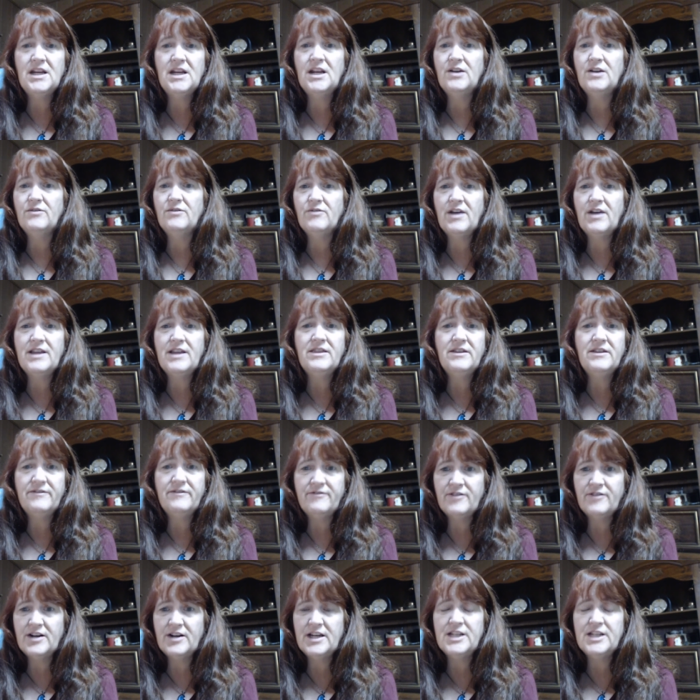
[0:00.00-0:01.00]
and raid the
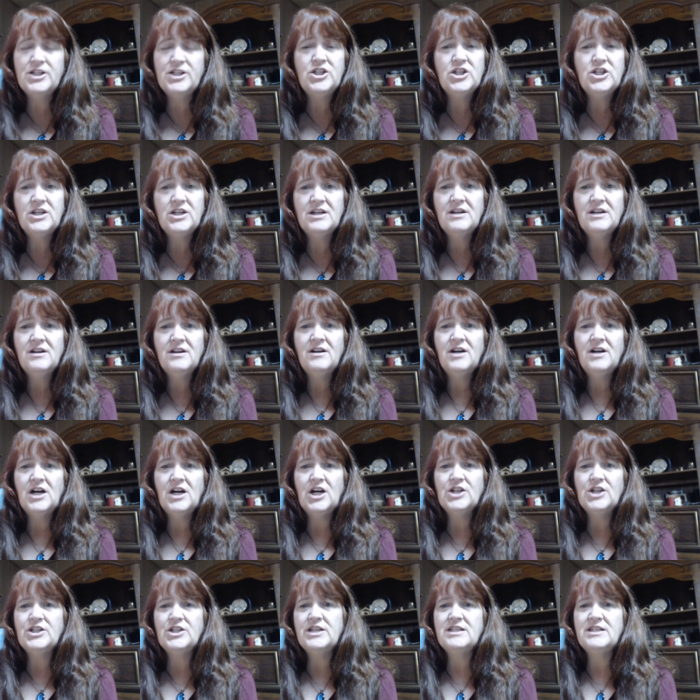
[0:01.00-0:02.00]
fridge.
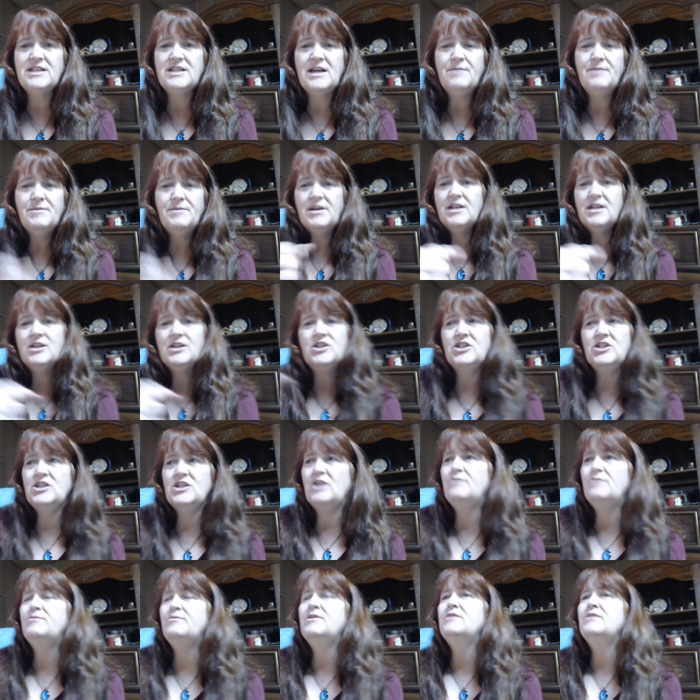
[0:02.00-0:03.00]
RJ's come in and just
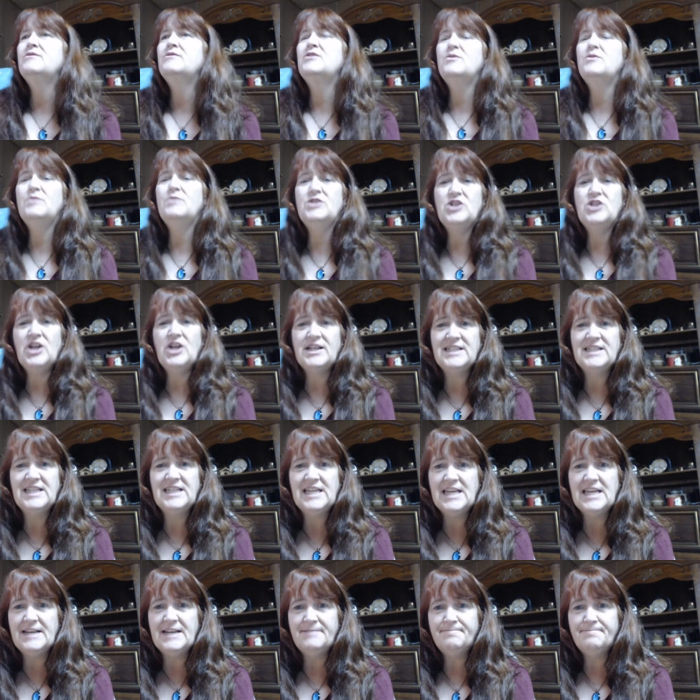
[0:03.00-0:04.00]
open it. So what you got to
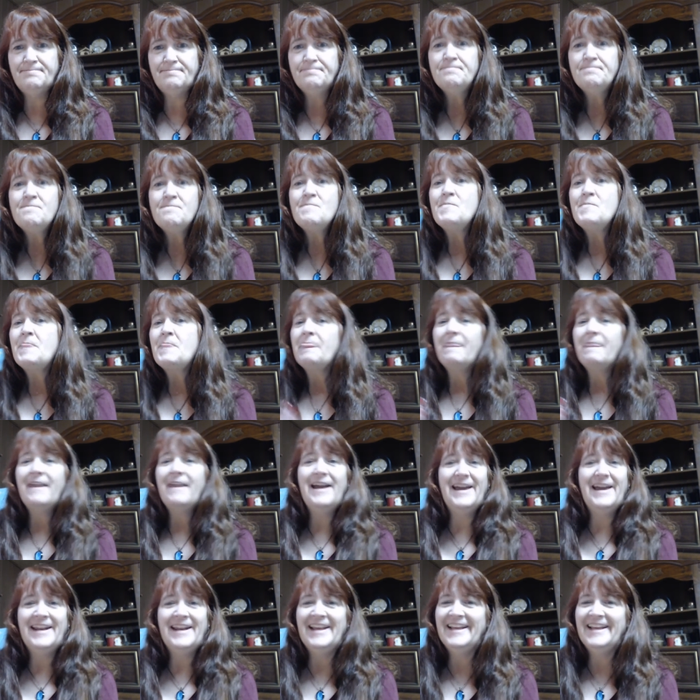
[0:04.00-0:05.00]
eat? And